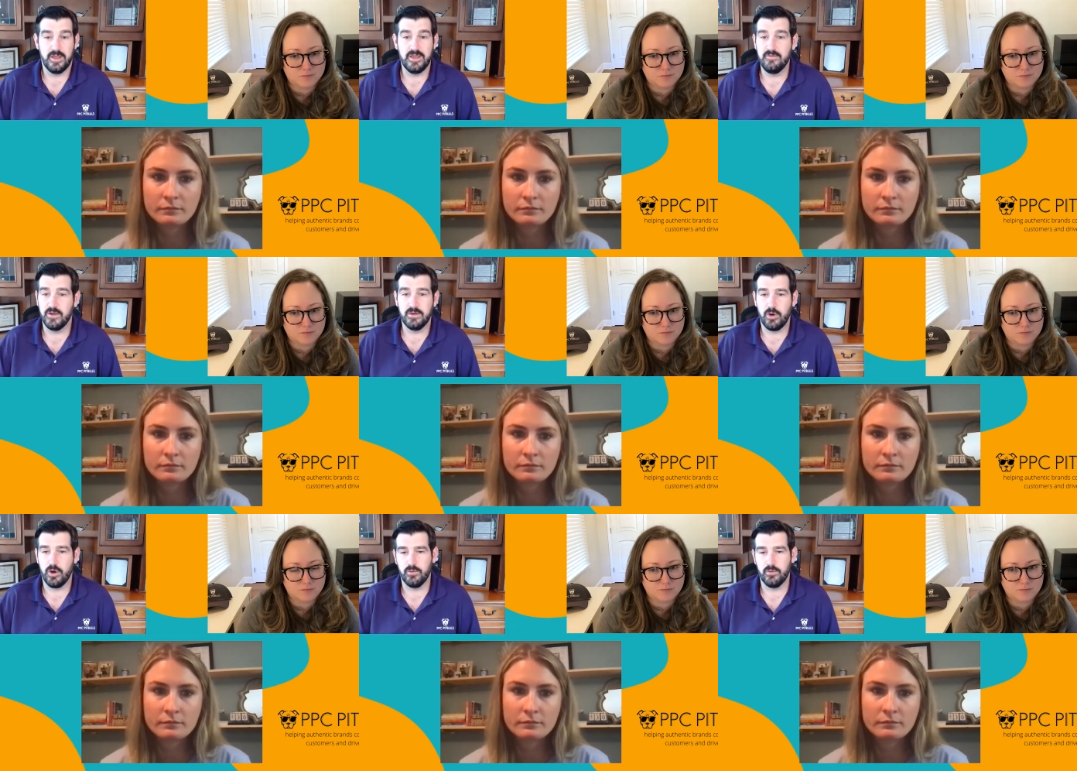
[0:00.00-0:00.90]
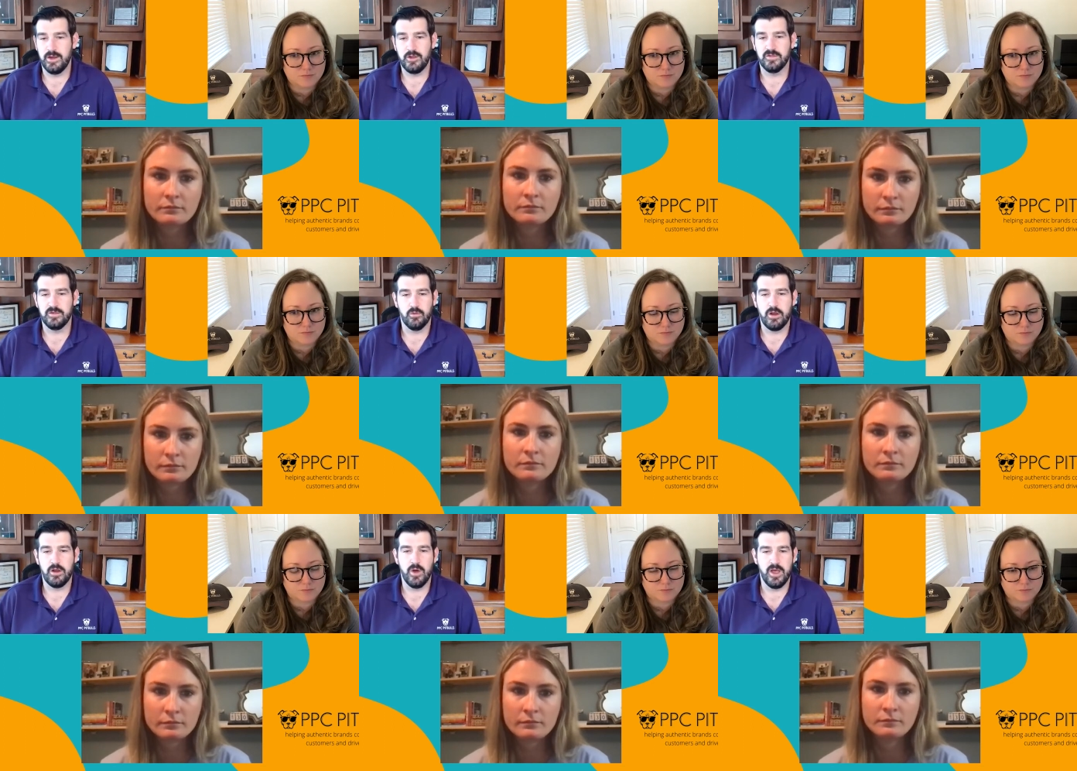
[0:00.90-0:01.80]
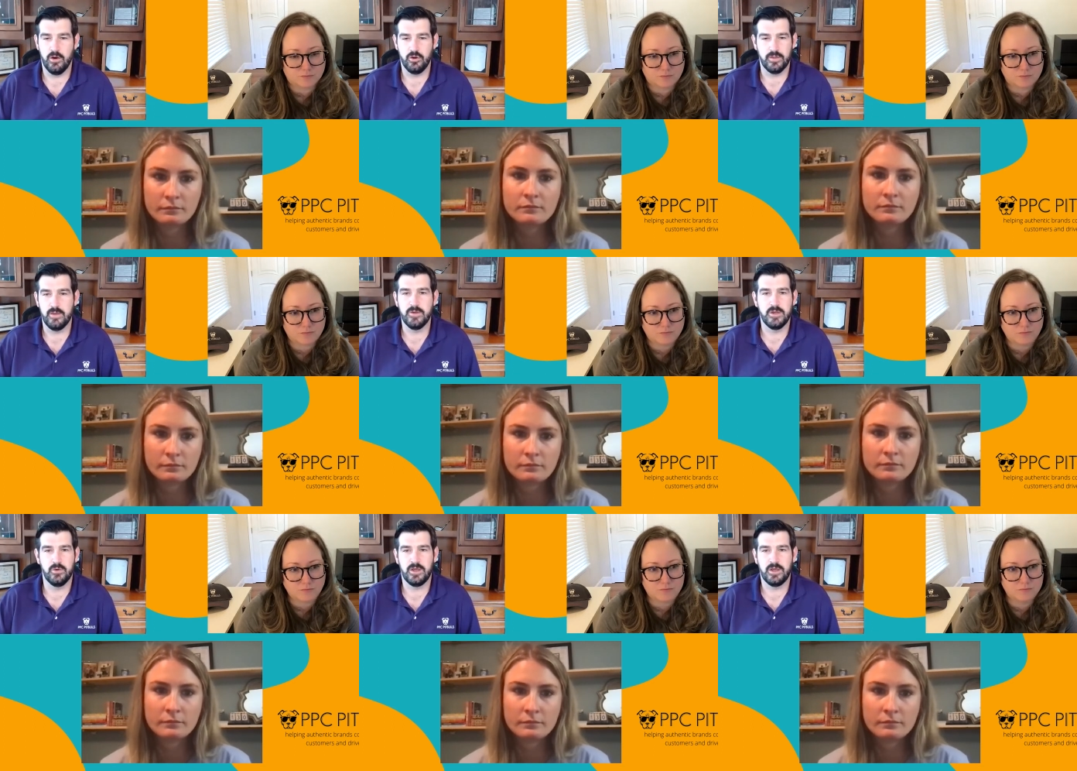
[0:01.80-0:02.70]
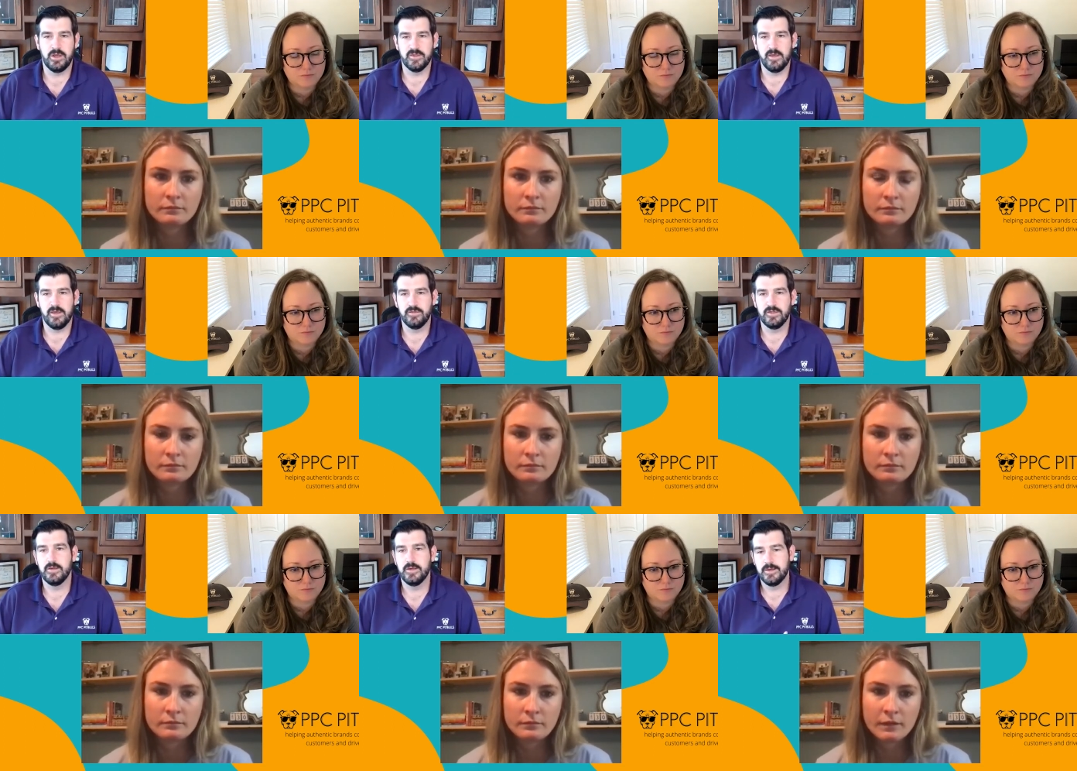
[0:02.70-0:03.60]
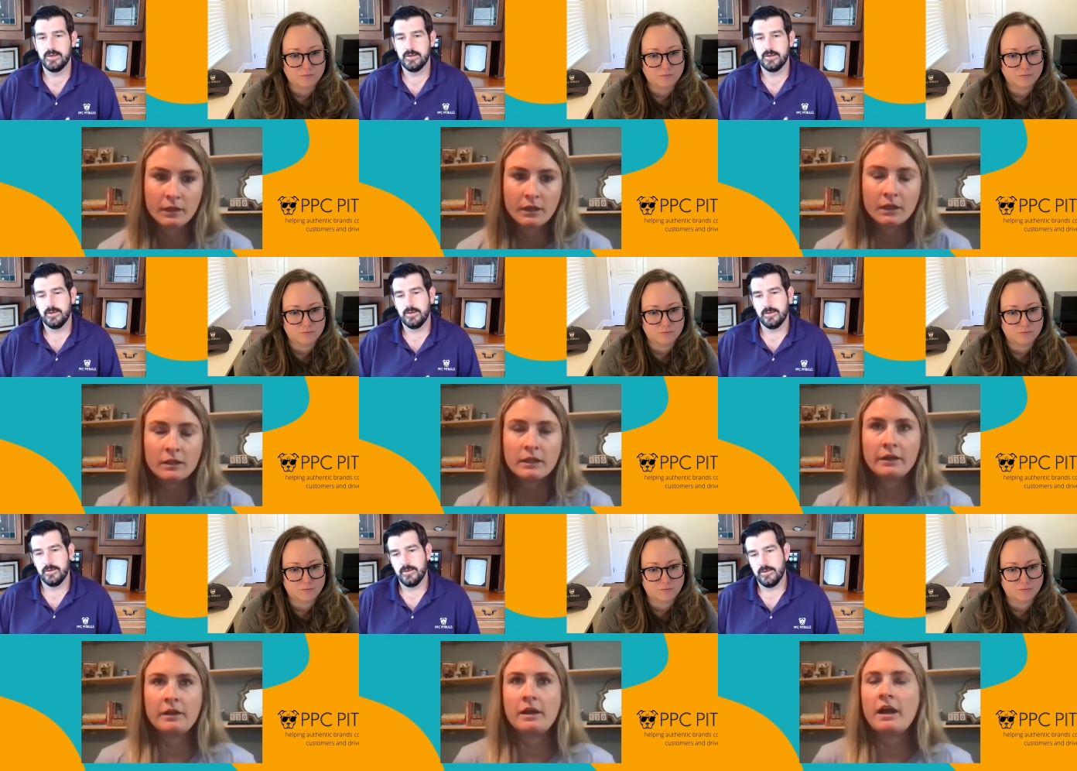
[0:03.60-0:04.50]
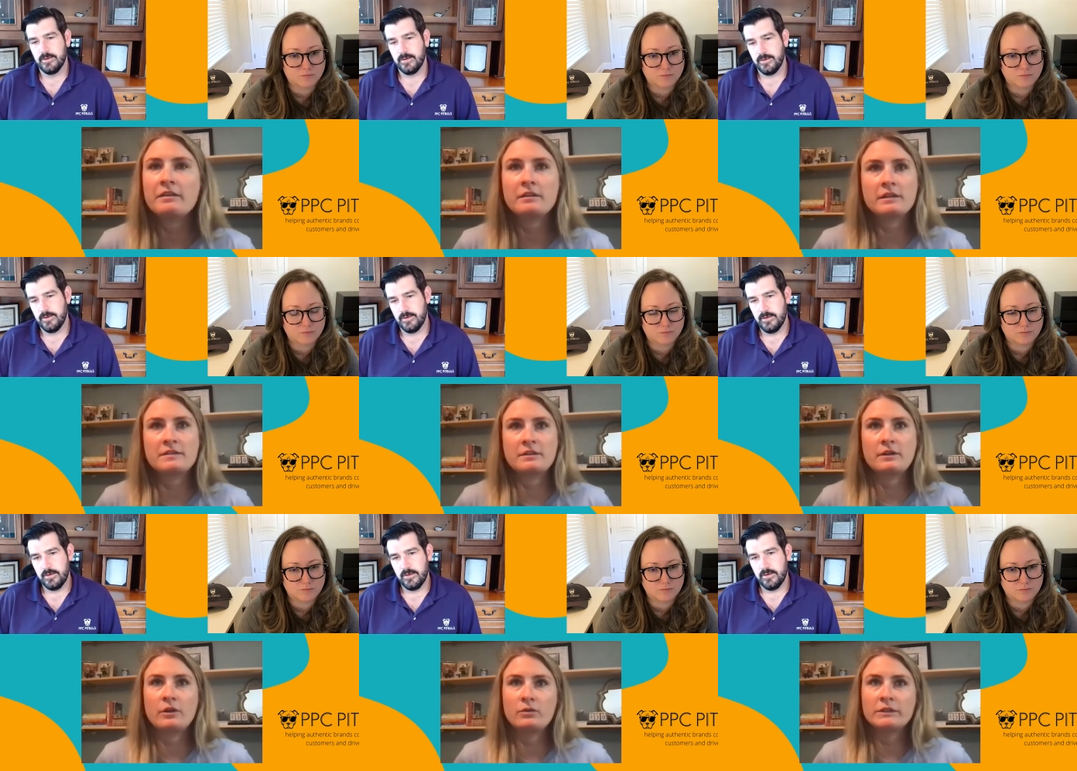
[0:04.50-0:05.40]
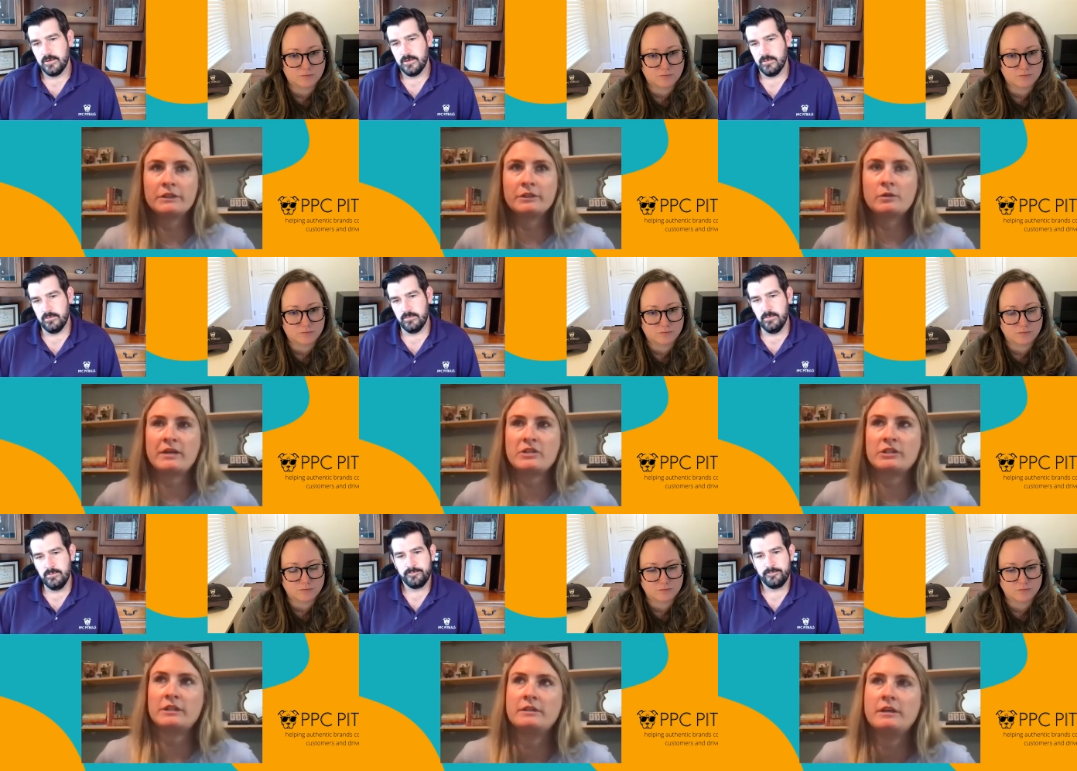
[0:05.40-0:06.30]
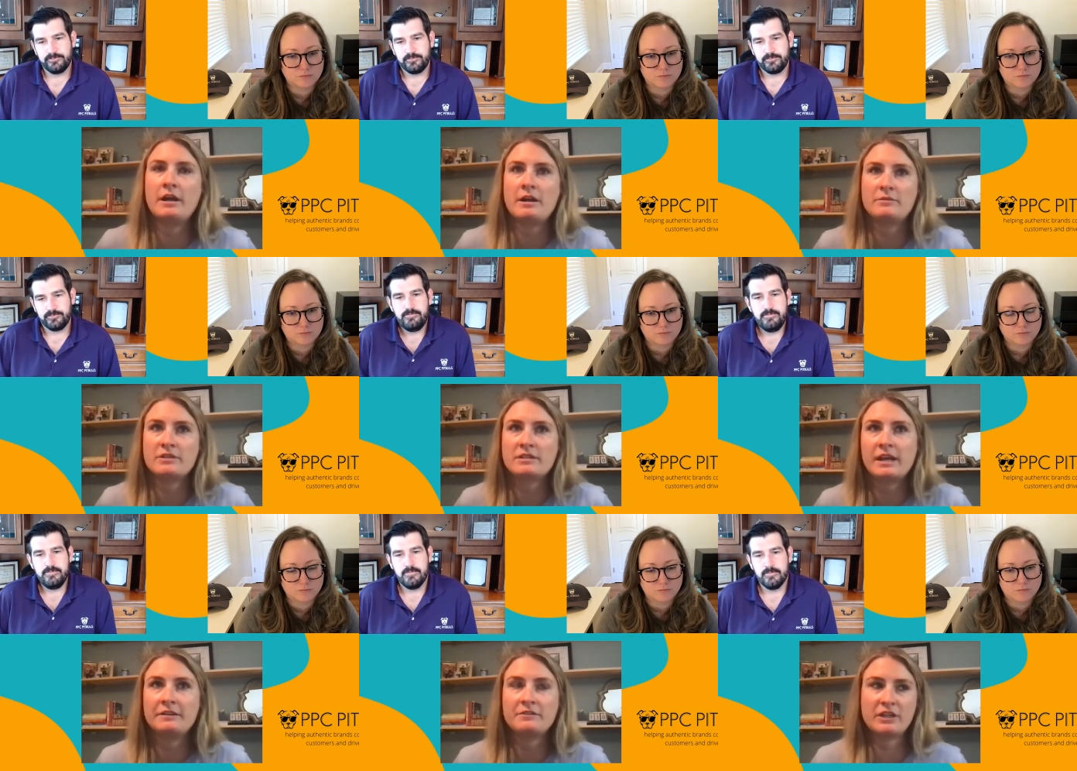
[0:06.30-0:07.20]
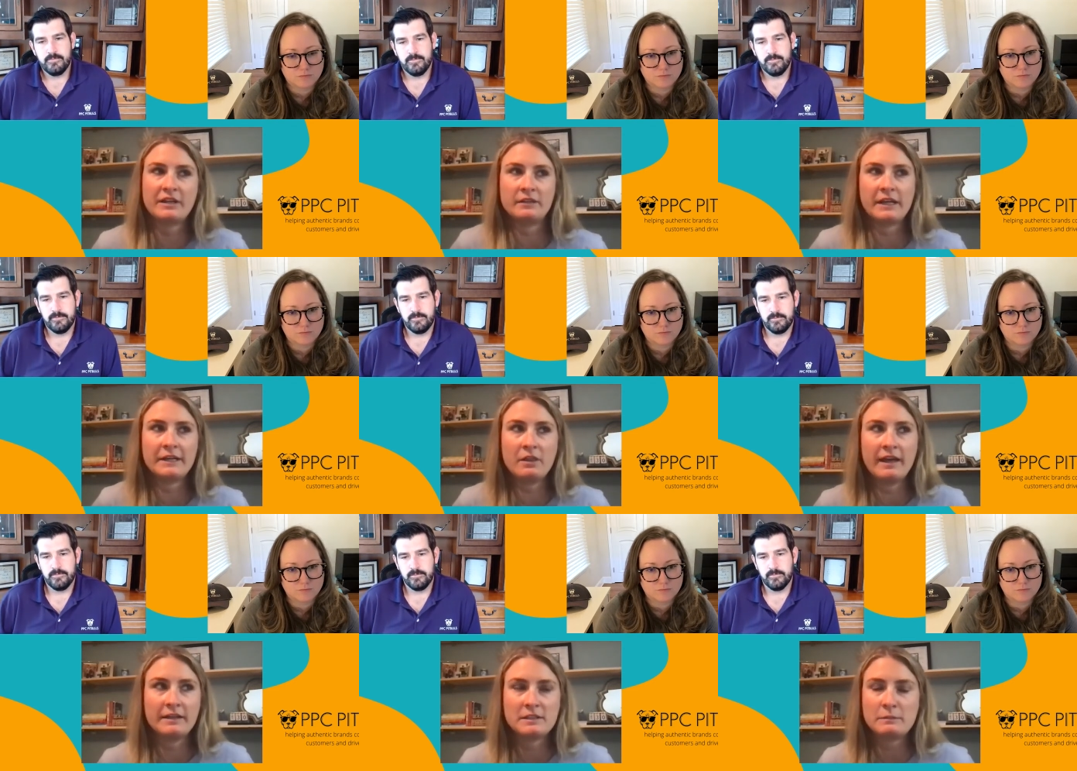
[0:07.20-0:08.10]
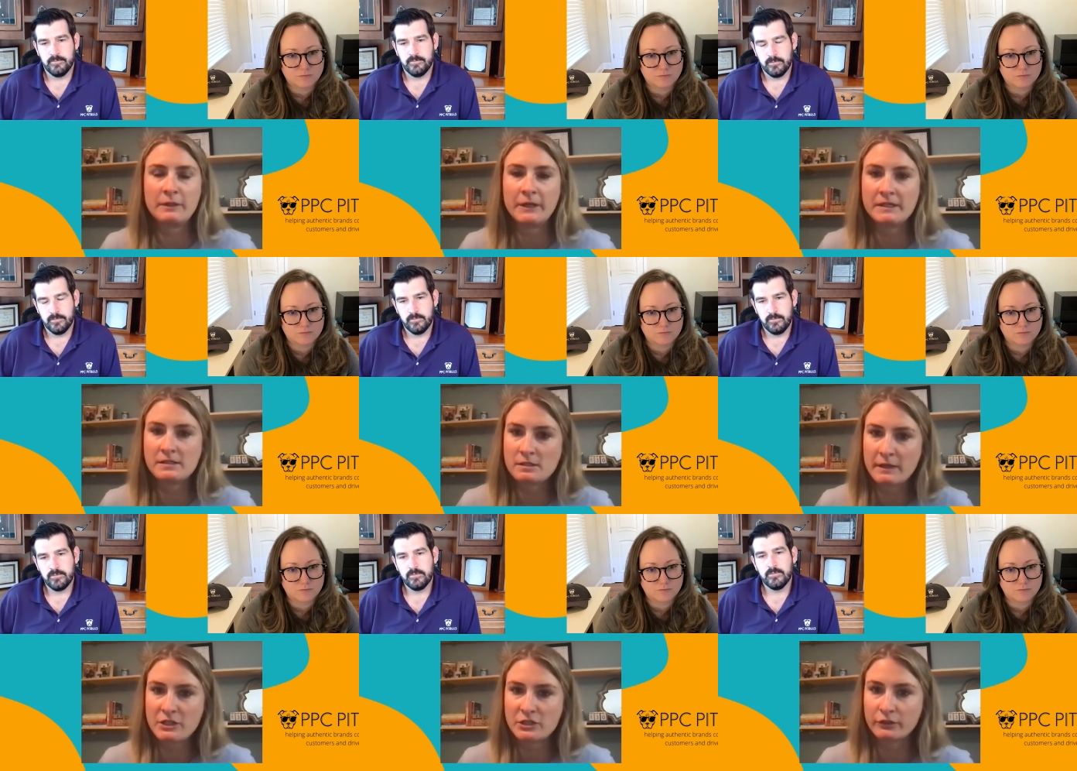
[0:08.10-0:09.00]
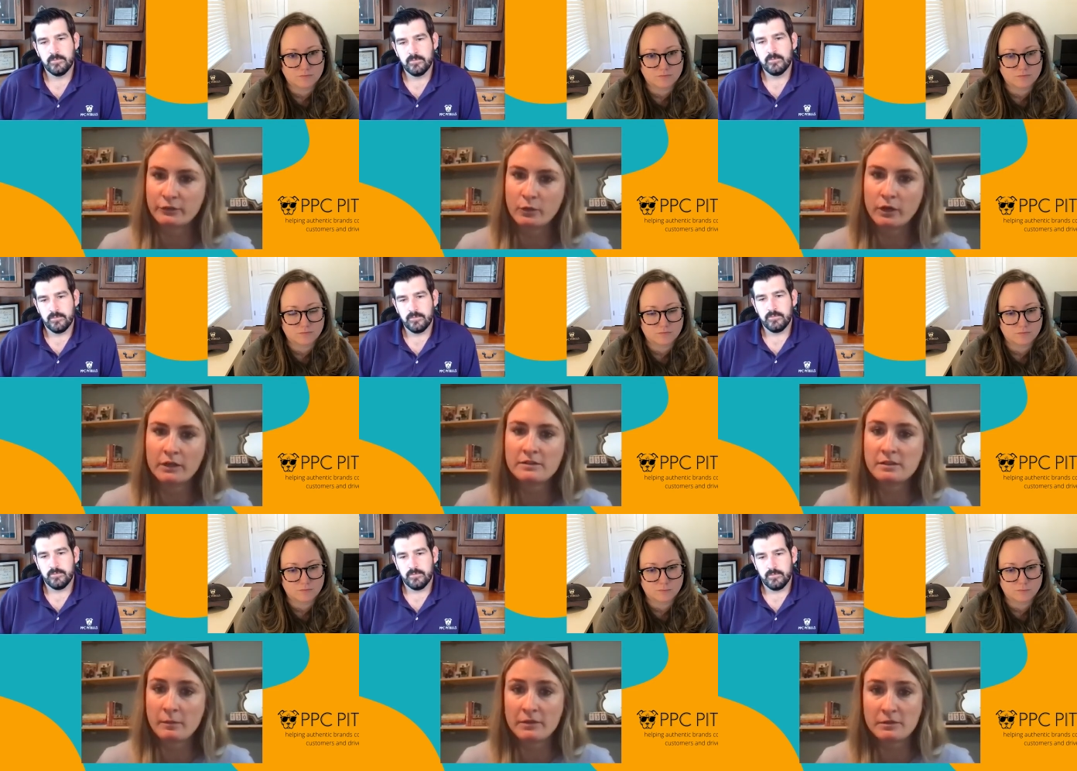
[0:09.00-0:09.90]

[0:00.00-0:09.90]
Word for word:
Speaker 1: they even partner with an agency right away, or should they be doing it themselves?
Speaker 2: Yeah, I think that's a, a really good question. Um, just kind of shedding light on that experience, especially for some of the